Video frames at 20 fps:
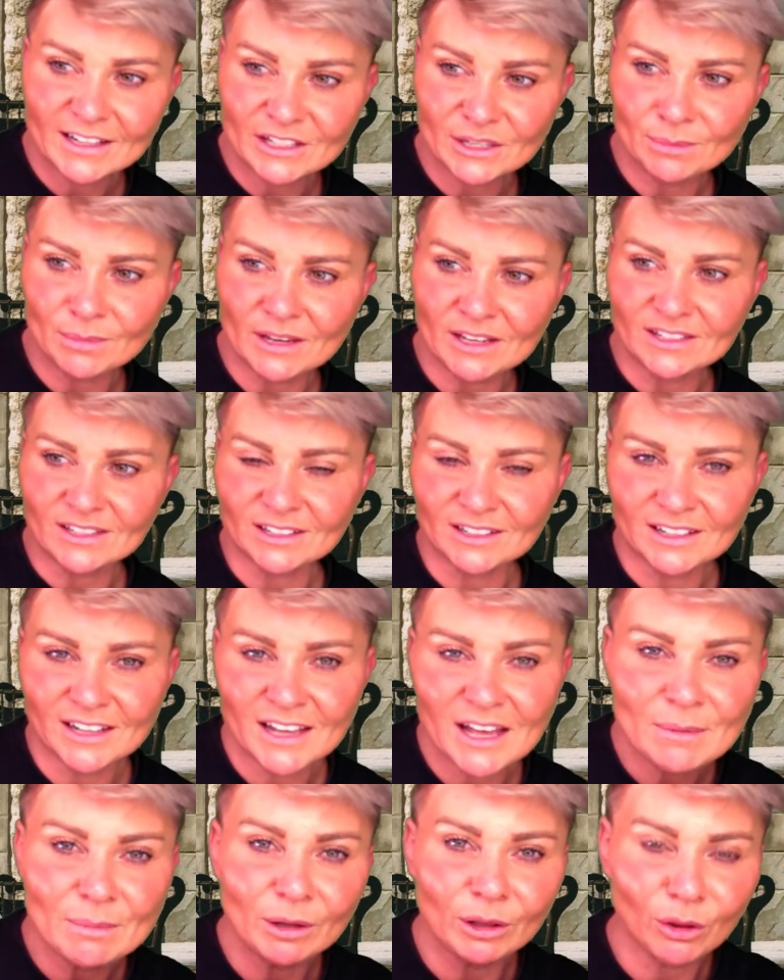It's
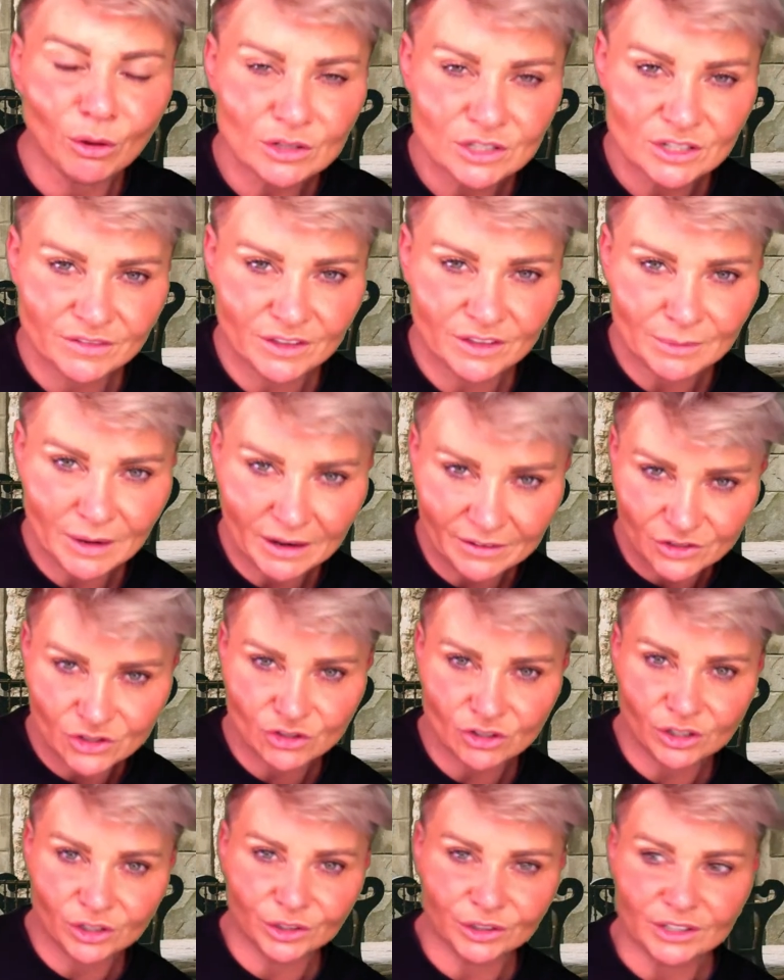amazing. But lots of them have
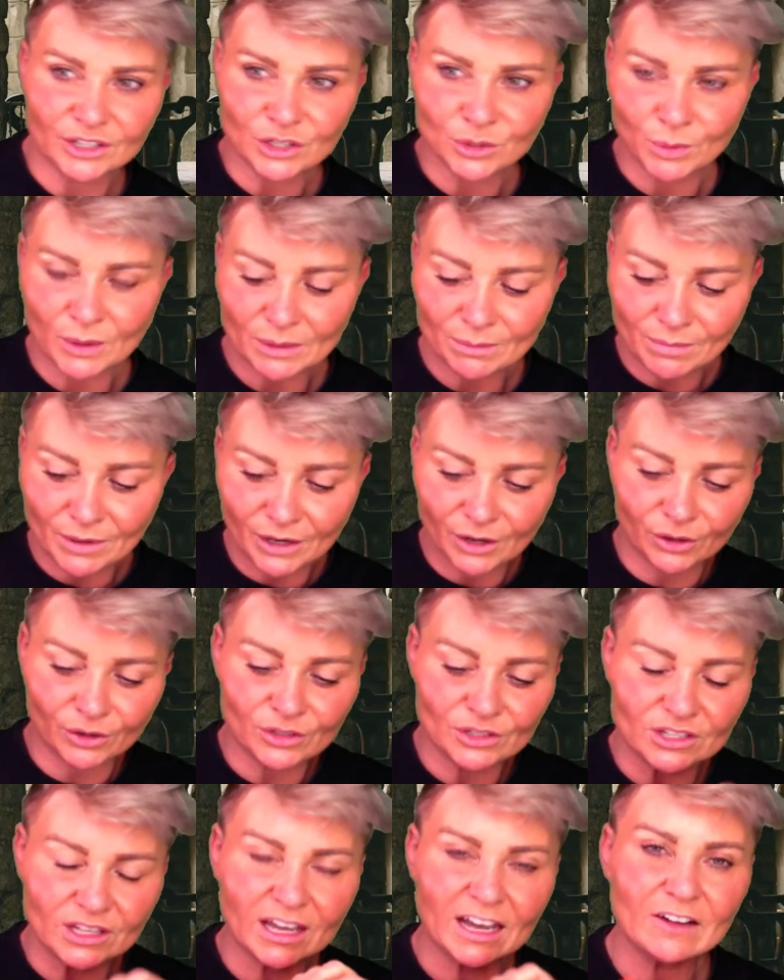struggled this week
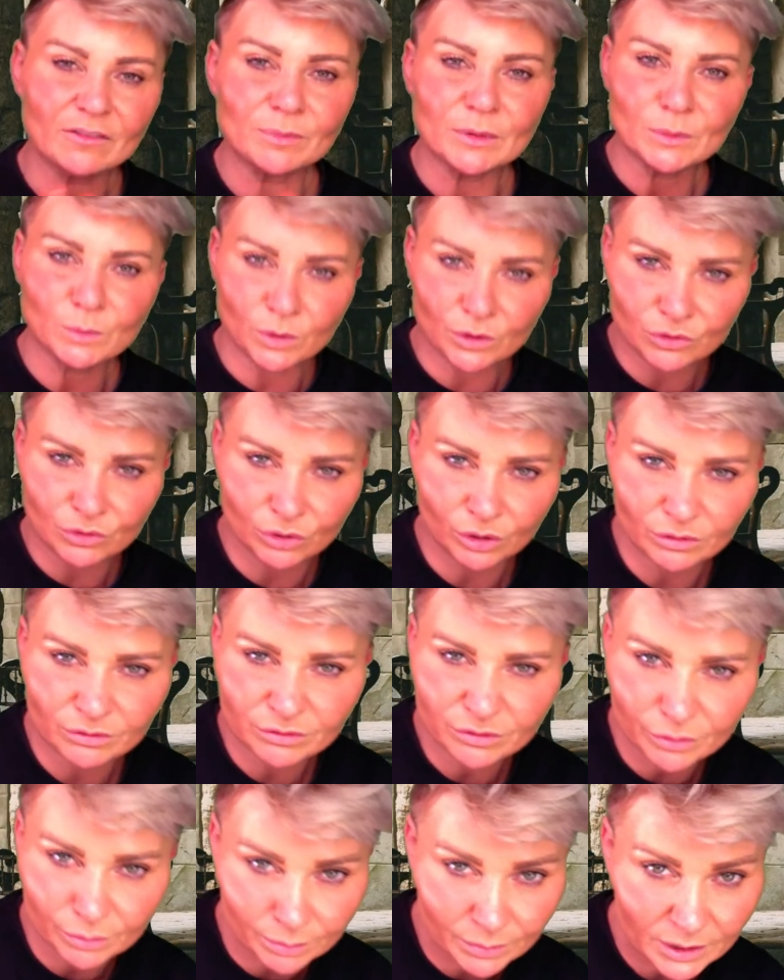because they have been
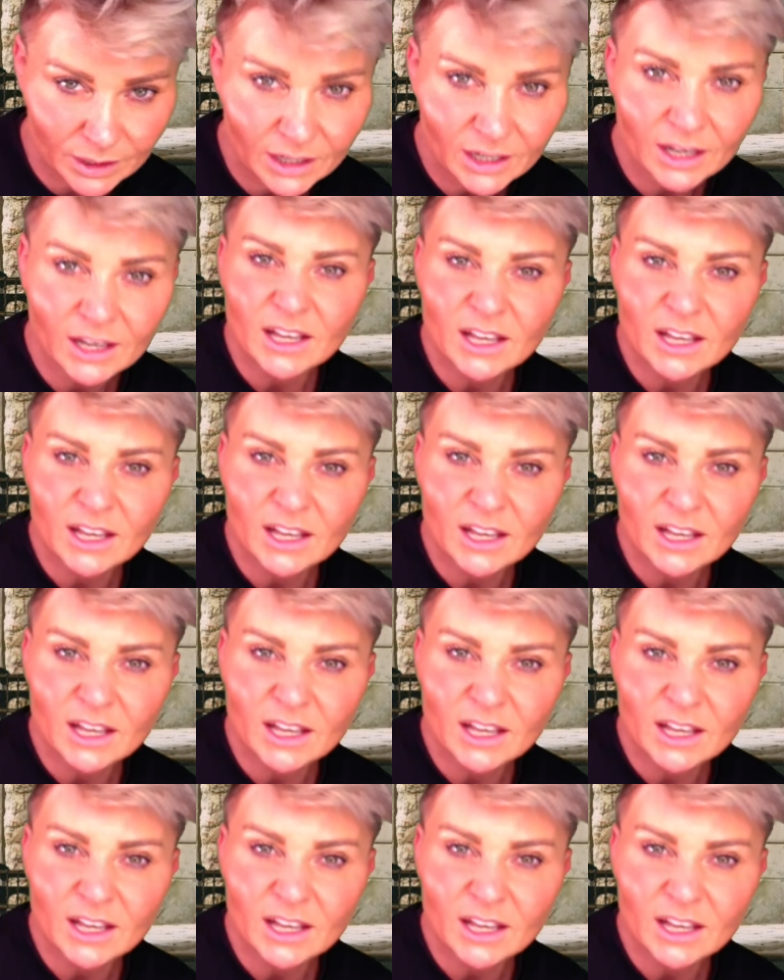withdrawn from